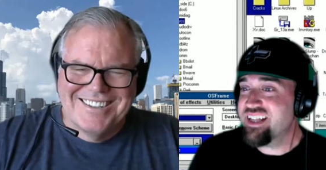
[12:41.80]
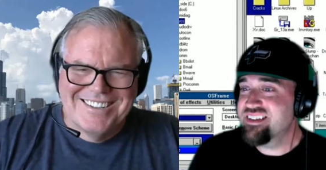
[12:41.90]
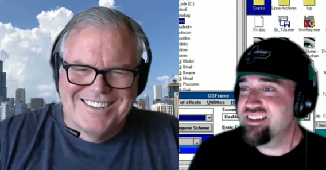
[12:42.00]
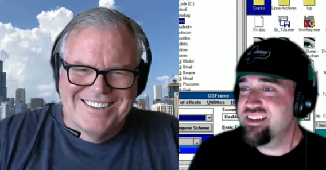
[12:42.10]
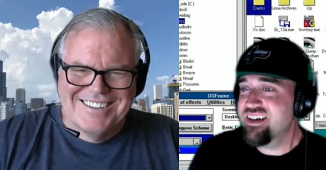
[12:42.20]

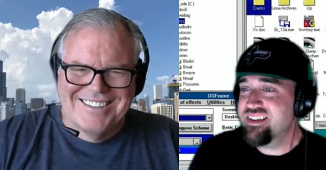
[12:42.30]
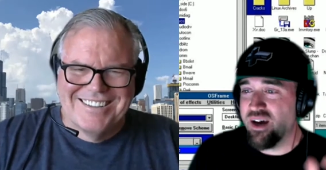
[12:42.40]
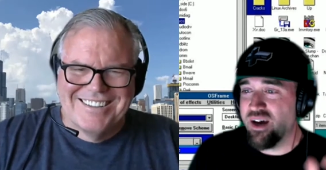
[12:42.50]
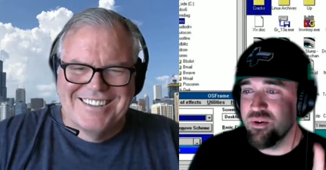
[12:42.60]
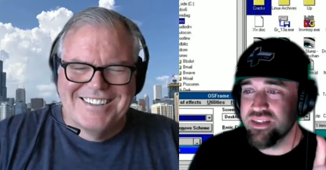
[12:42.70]
Speaker 1: that's
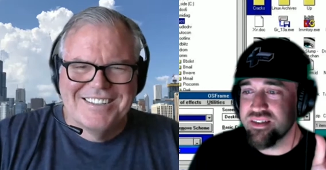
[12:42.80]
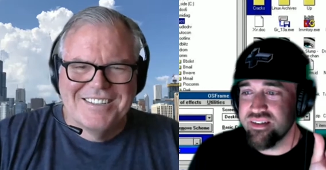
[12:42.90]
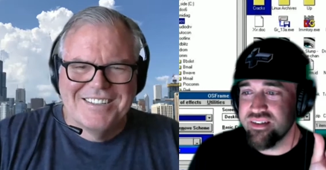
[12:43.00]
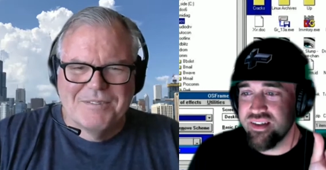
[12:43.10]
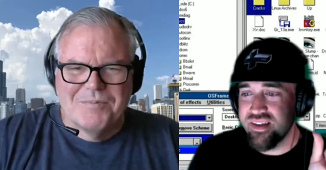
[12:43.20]
the that was
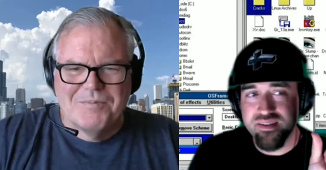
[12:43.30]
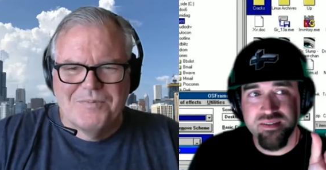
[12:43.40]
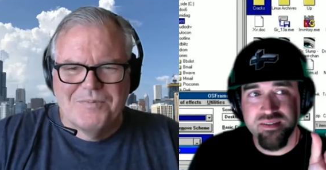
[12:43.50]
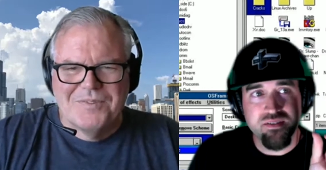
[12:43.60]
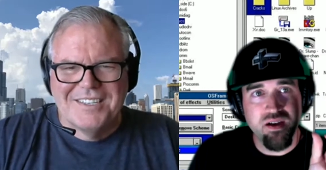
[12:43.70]
actually
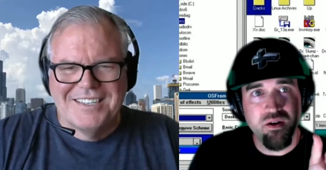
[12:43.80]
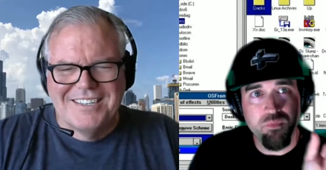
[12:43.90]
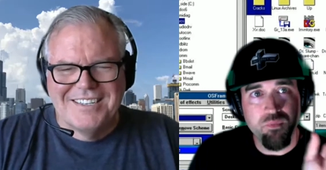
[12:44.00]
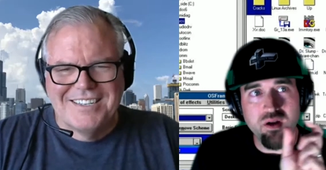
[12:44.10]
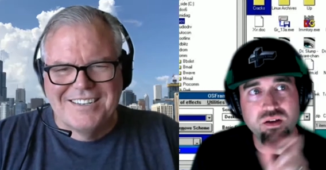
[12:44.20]
the
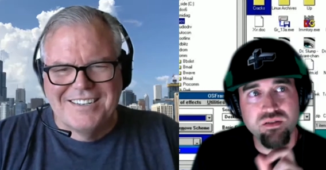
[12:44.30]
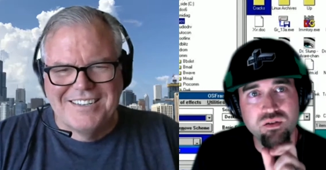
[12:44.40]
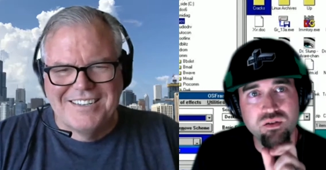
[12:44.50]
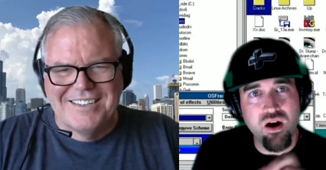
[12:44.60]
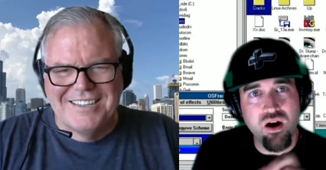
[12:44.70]
uh, we'd
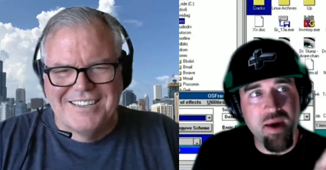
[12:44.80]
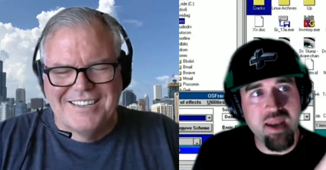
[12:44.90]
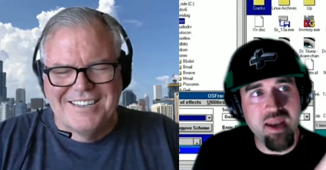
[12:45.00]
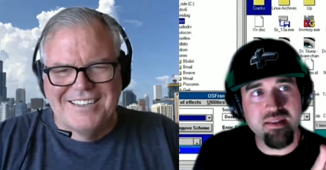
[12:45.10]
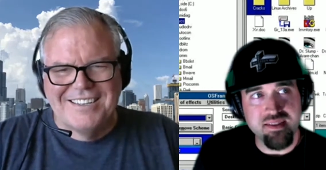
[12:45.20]
also
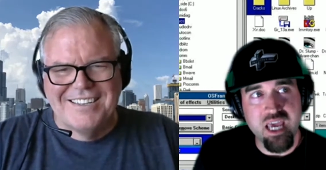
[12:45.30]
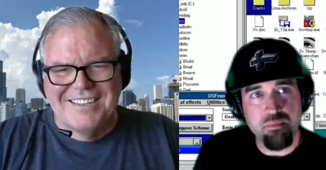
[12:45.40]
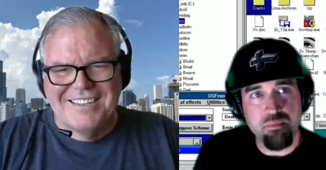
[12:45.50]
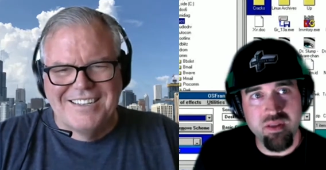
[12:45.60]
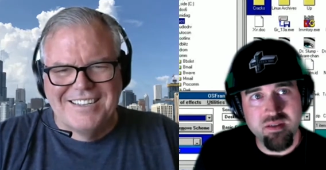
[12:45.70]
automatically
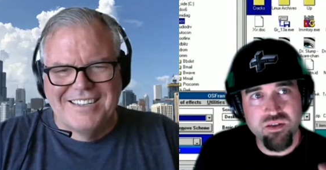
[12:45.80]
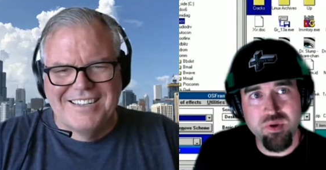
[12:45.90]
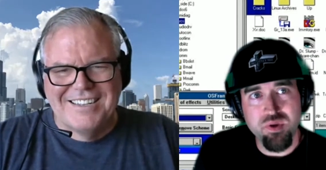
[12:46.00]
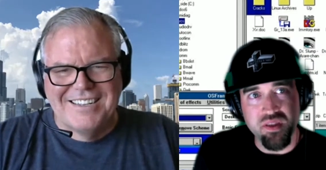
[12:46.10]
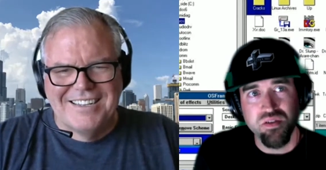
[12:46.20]
label it.
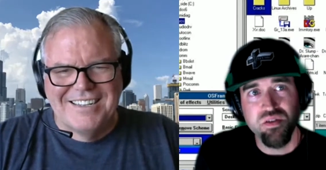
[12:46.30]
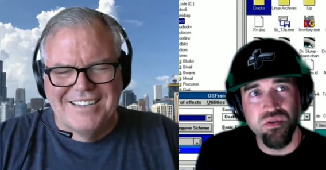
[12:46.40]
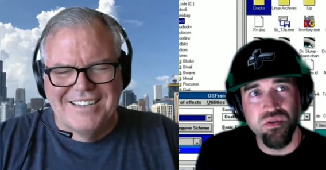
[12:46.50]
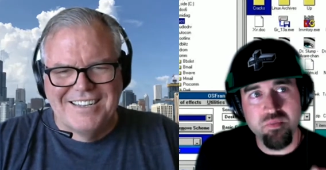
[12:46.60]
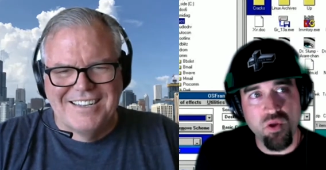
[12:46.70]
So with
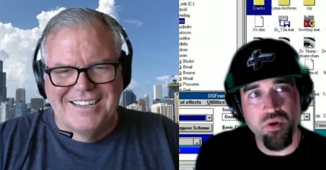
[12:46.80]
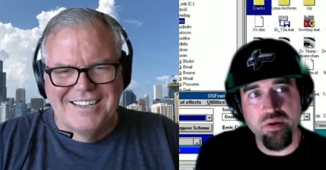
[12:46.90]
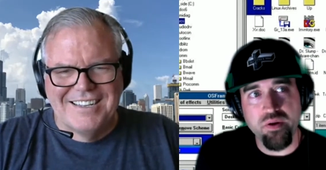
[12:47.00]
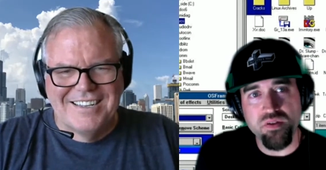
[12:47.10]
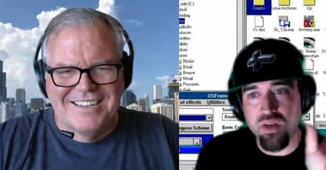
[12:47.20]
issues and pull
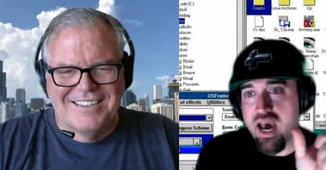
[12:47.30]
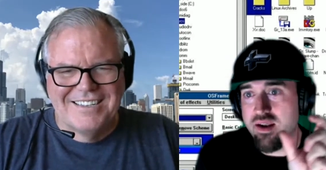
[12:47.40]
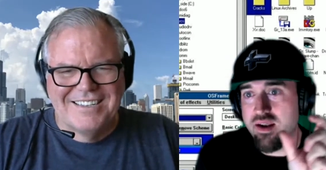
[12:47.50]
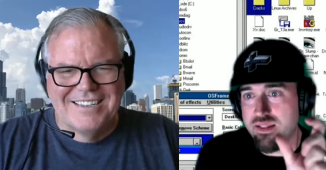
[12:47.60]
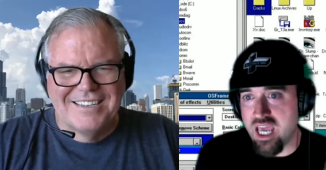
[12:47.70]
requests, you can
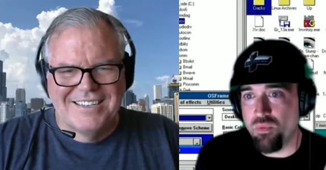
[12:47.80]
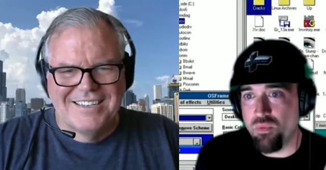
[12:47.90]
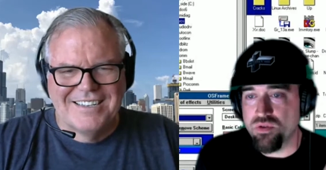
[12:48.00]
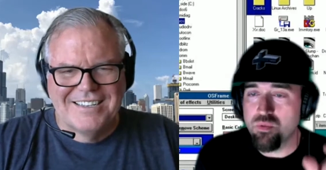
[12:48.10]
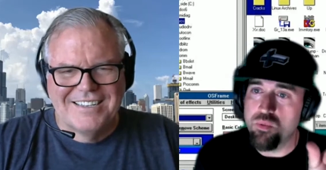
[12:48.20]
add a
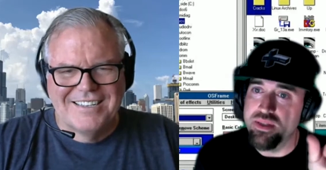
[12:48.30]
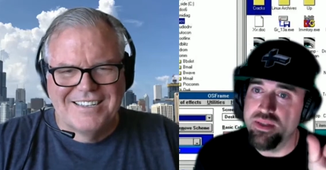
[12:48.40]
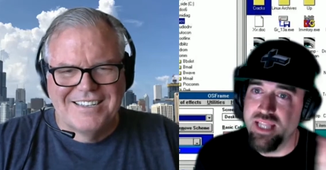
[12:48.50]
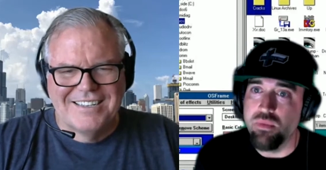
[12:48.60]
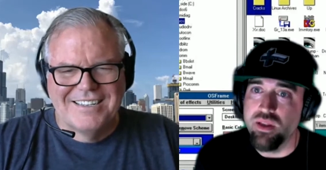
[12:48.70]
label. So we
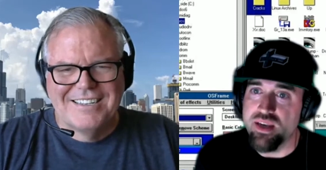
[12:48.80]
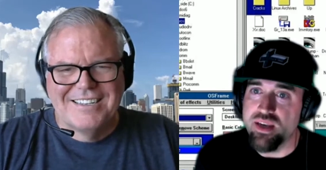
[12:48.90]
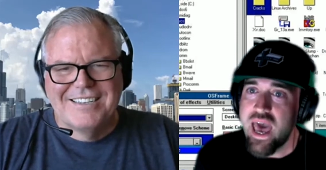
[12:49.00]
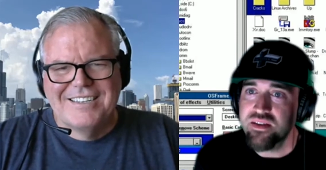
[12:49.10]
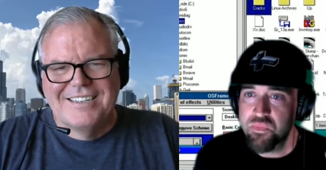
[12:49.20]
would label
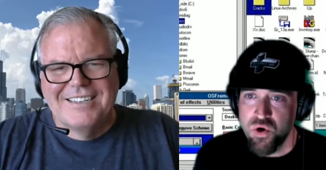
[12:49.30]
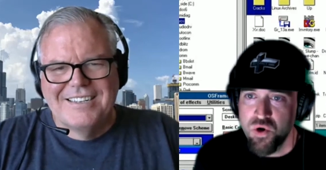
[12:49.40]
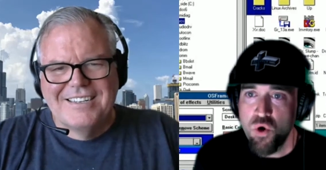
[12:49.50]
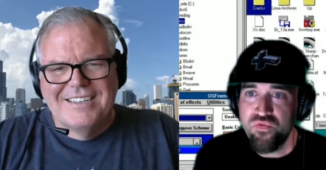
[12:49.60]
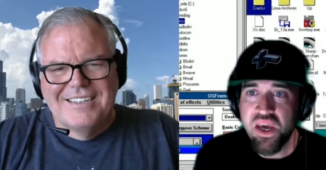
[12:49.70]
it as
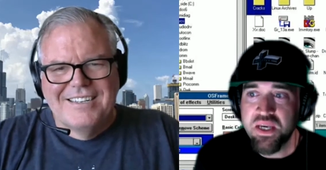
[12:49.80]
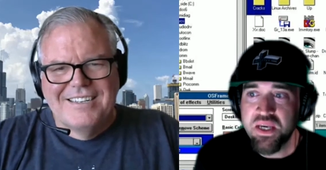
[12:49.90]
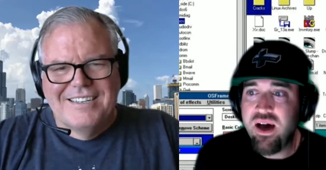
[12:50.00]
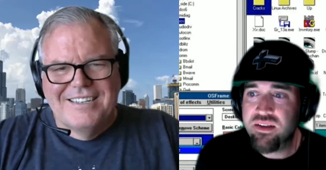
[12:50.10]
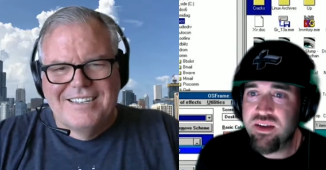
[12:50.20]

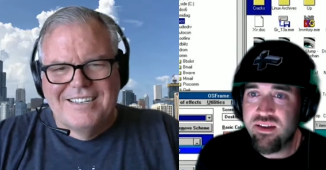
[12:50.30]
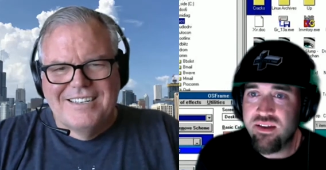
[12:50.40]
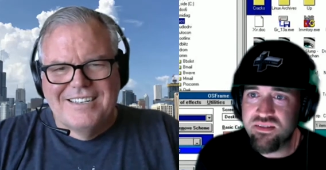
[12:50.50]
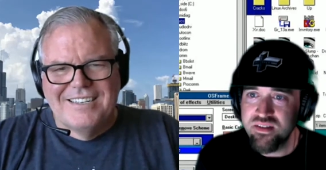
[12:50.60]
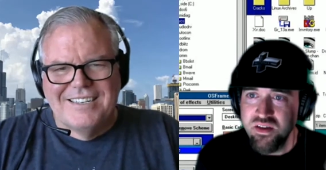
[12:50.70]
profane
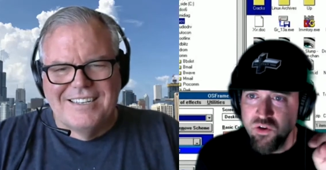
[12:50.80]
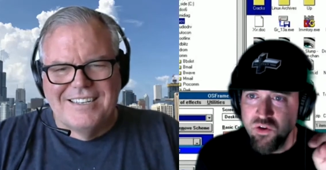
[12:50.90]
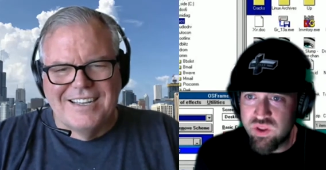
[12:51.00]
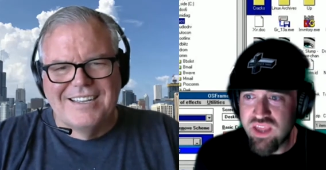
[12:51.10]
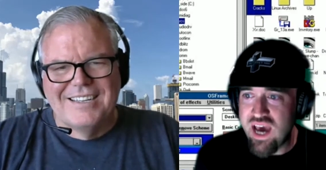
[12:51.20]
content
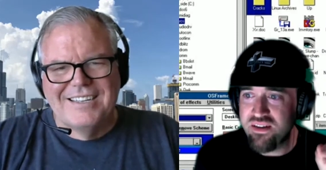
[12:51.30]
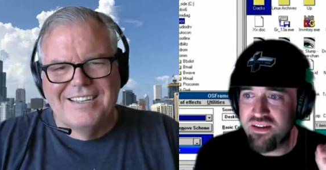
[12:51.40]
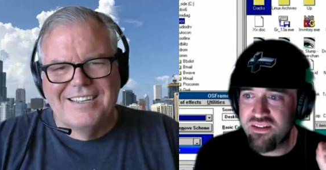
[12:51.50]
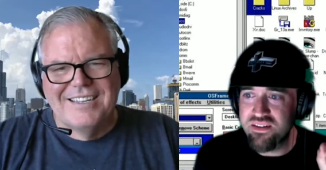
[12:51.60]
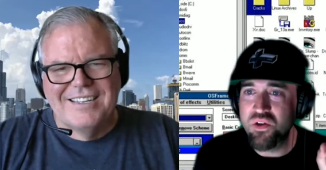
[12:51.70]
with ah.
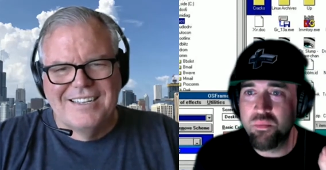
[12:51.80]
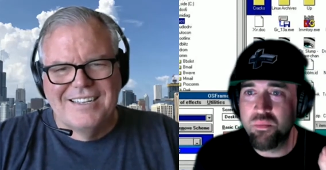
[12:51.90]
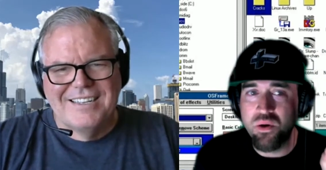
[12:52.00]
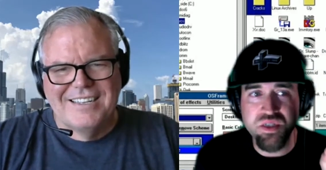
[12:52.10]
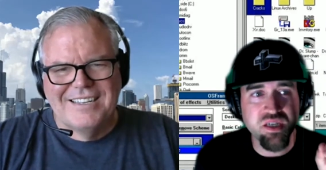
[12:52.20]
that little
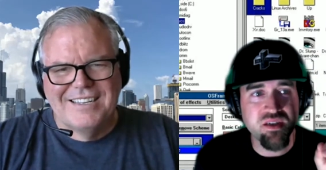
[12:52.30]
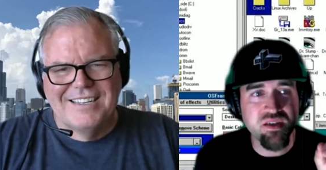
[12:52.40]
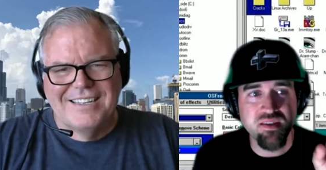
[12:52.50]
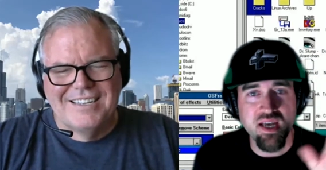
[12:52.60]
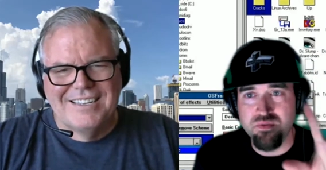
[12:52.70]

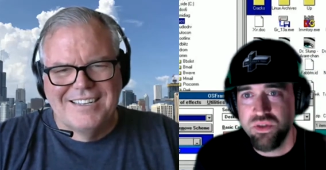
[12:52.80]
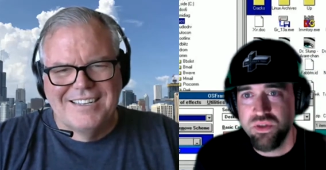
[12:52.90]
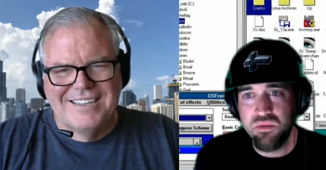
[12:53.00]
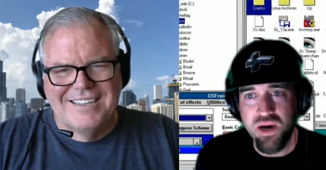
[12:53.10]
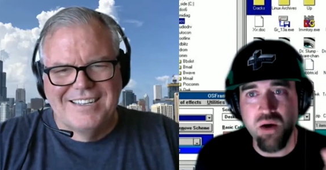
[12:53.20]
emoji, and that's
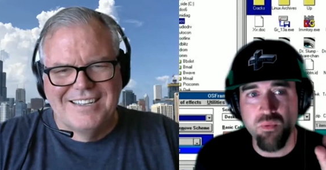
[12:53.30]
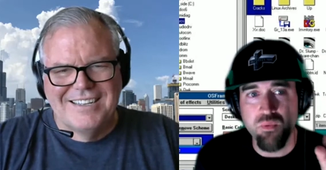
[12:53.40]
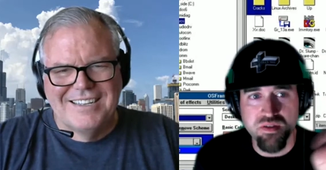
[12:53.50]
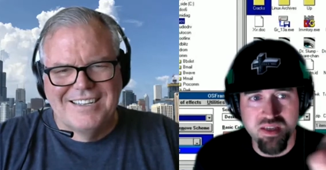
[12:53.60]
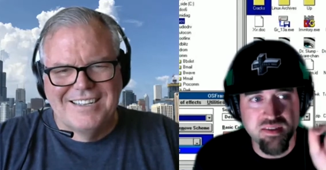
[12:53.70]
what the
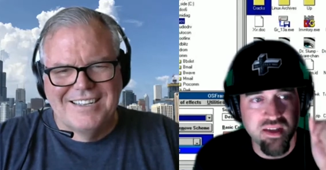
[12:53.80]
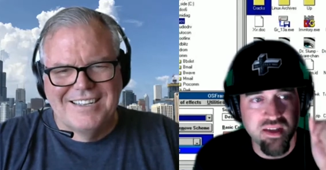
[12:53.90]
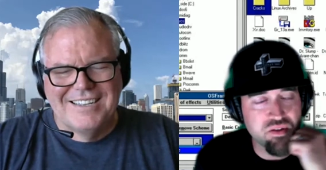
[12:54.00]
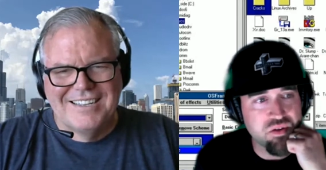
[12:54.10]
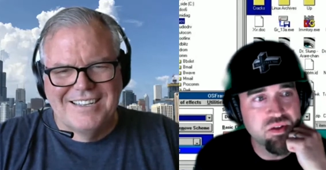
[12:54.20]
bot was. It had
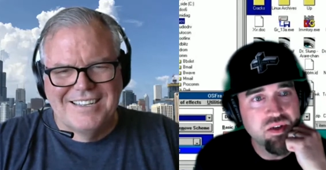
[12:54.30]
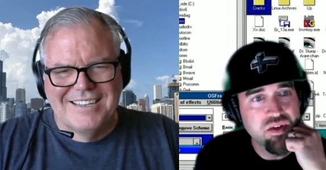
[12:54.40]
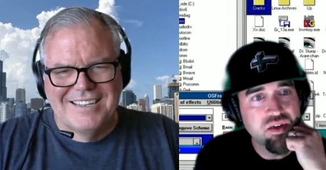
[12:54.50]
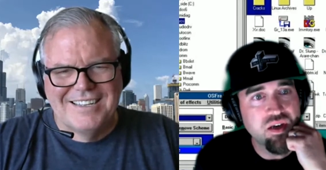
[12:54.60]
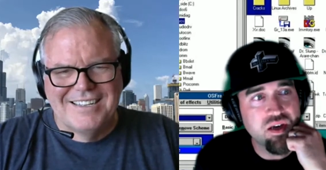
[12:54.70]
that little
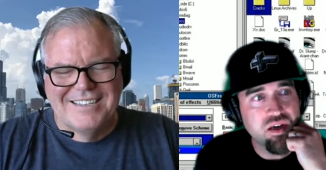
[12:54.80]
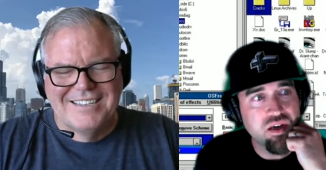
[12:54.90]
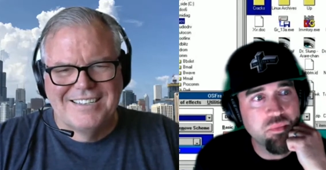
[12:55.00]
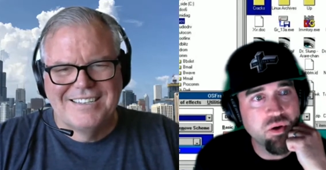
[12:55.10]
uh,